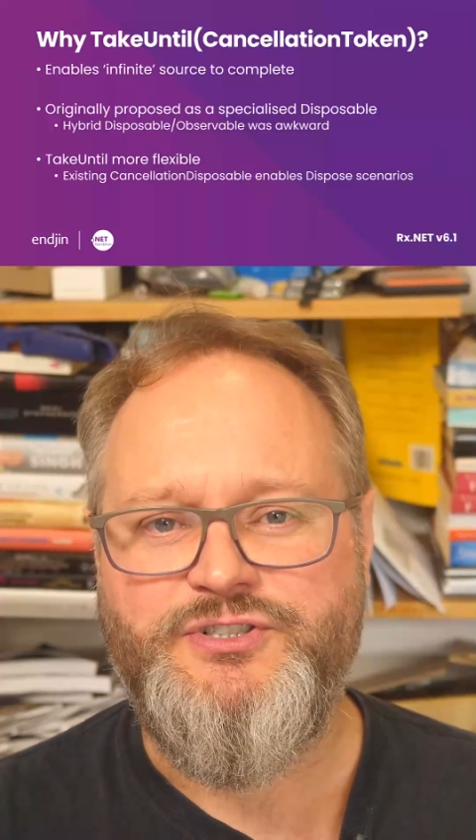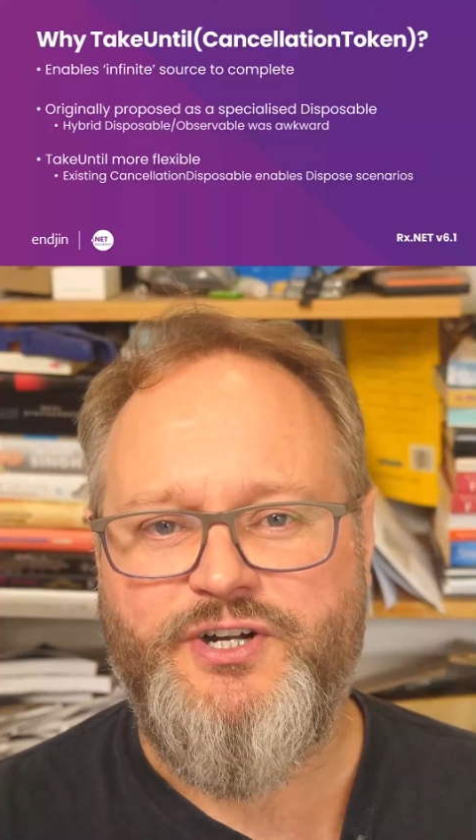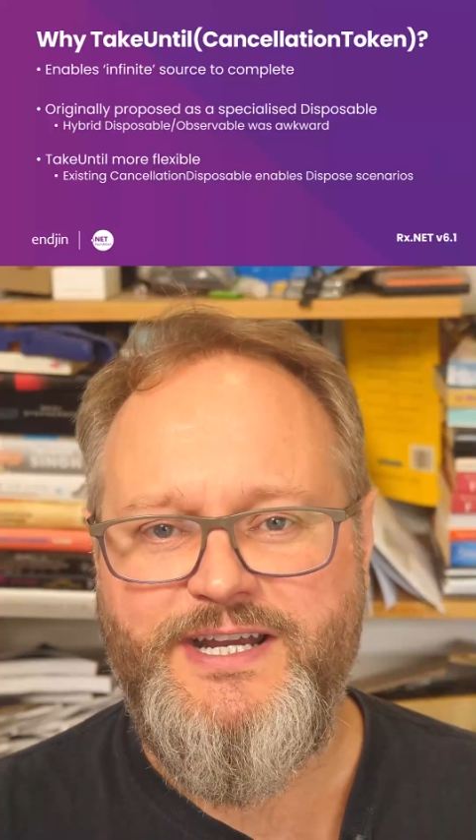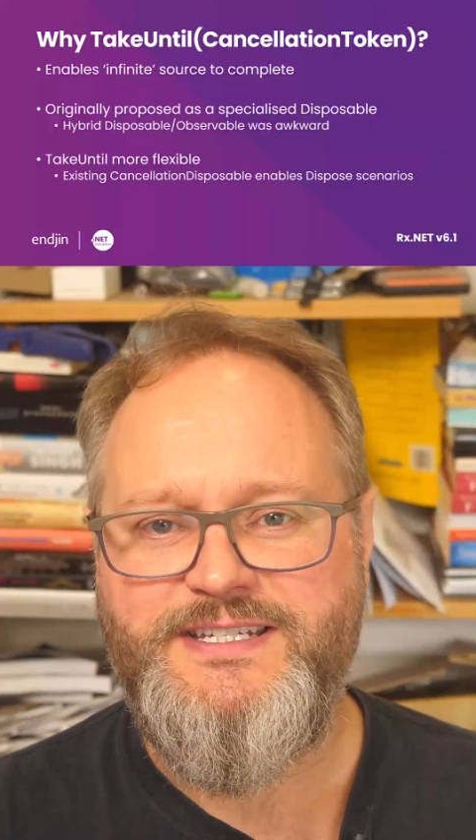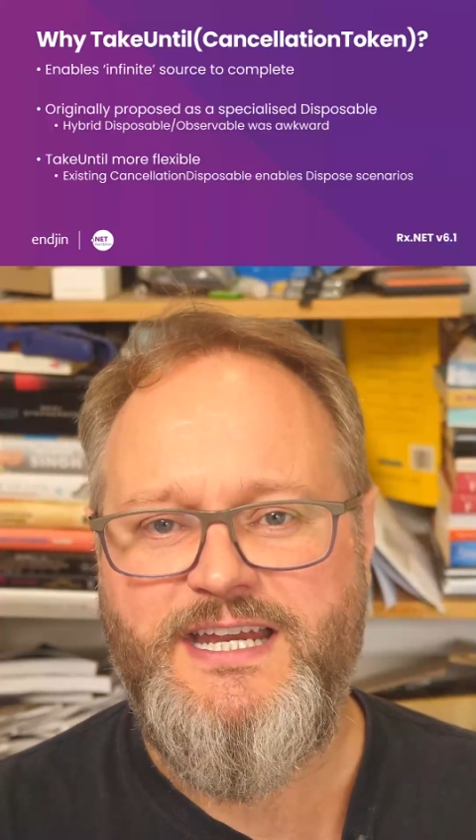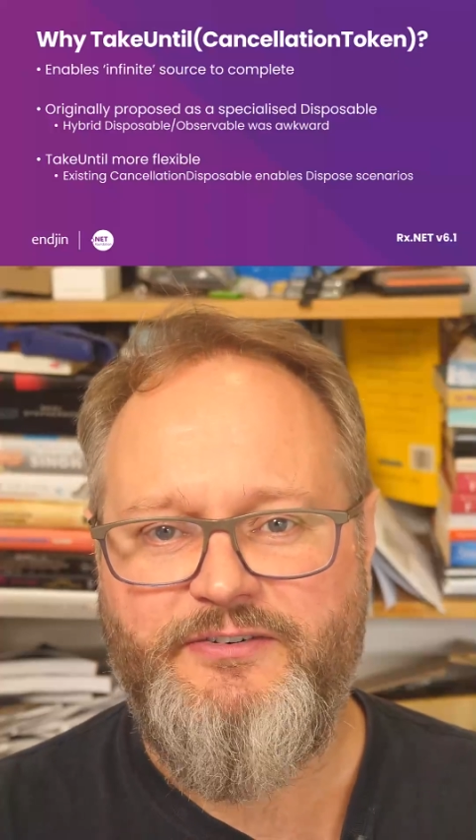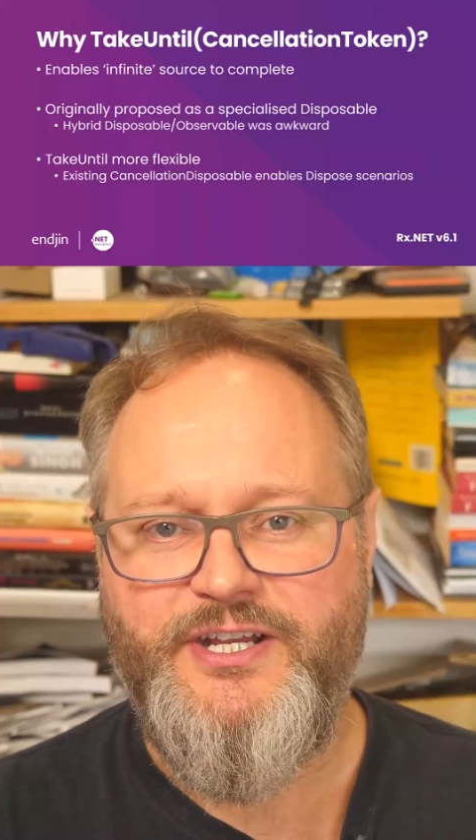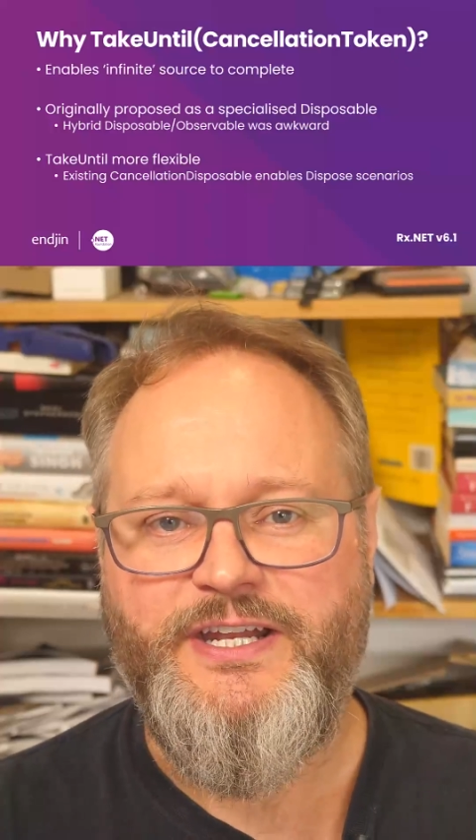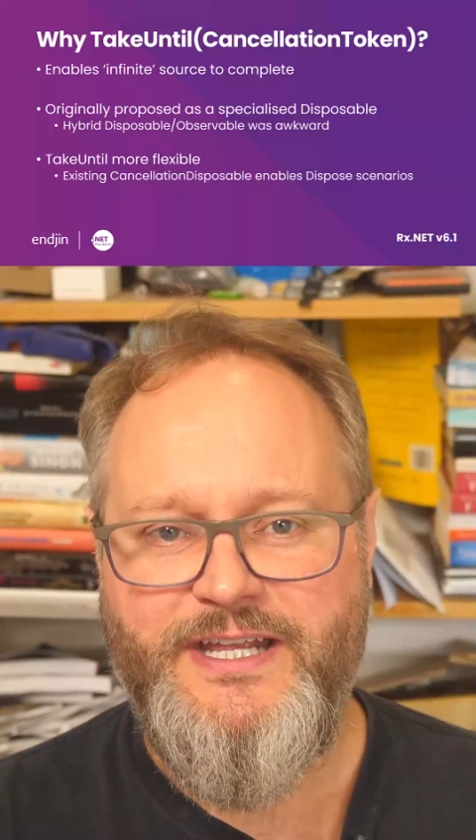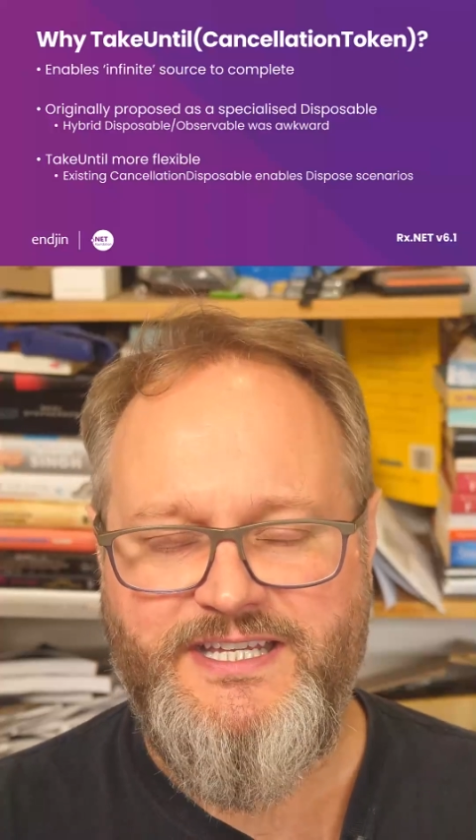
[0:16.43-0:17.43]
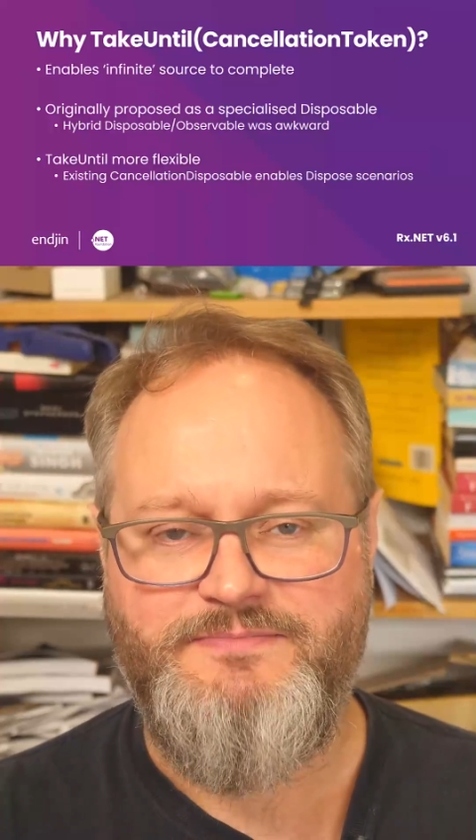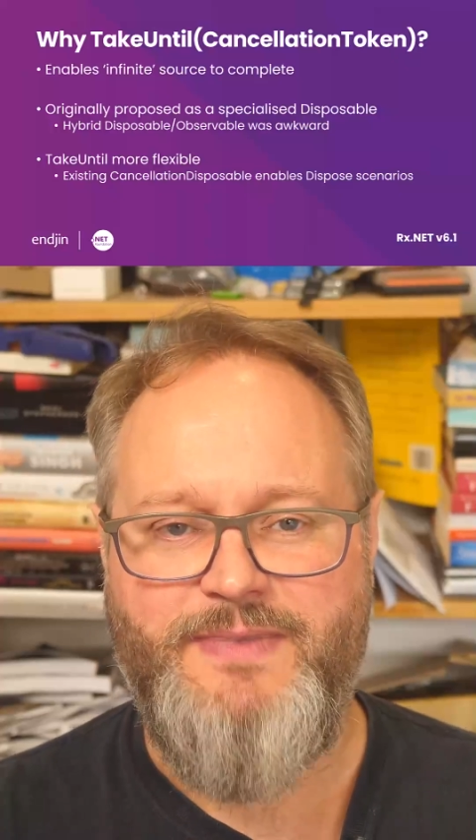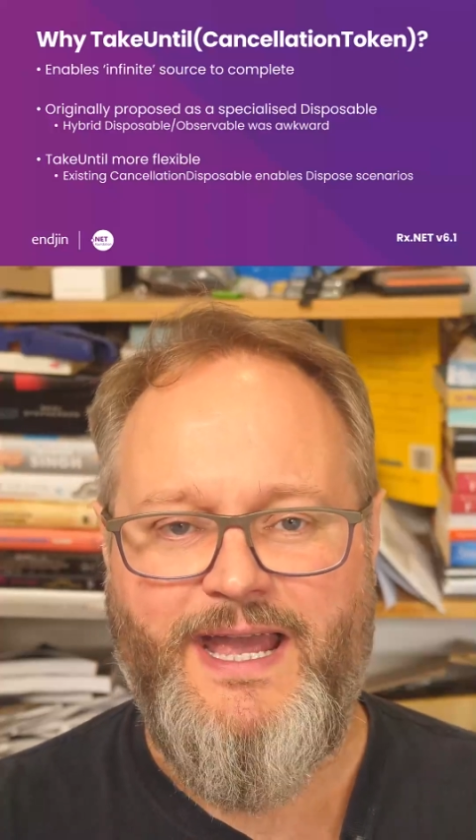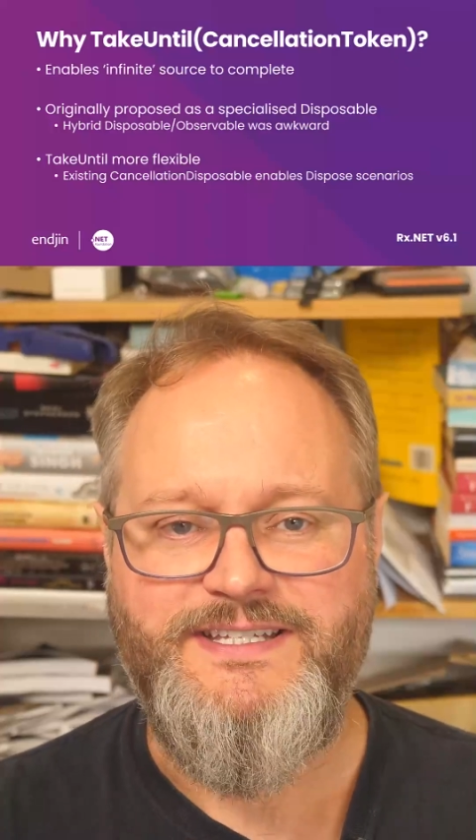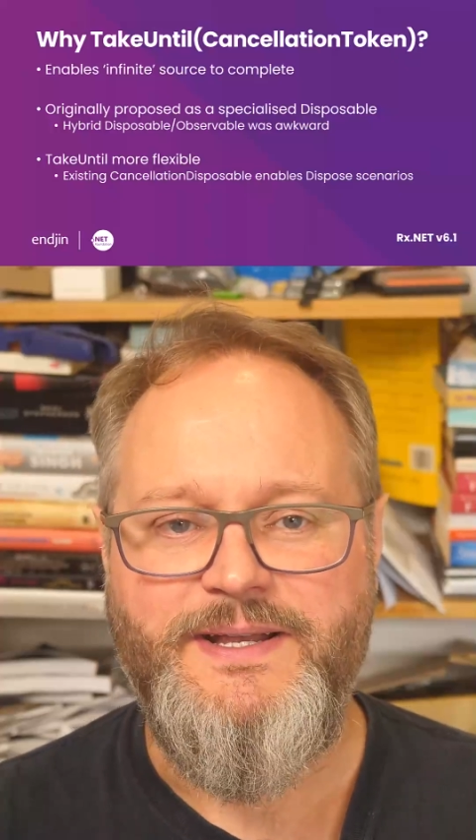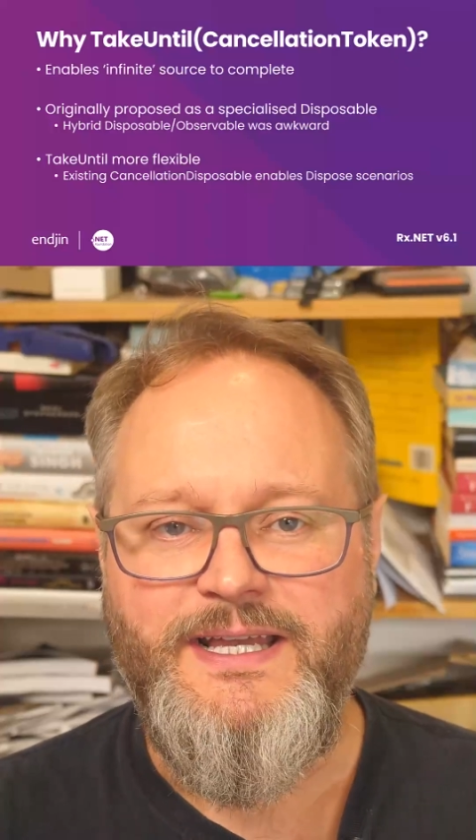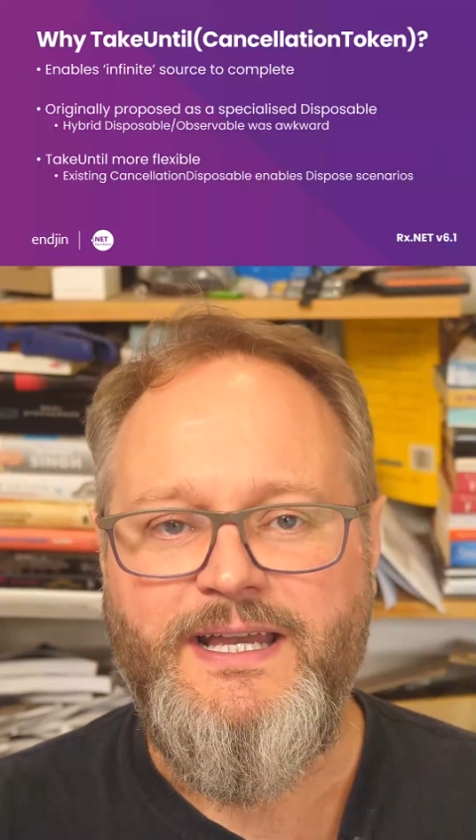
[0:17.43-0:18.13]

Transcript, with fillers: criterion is met.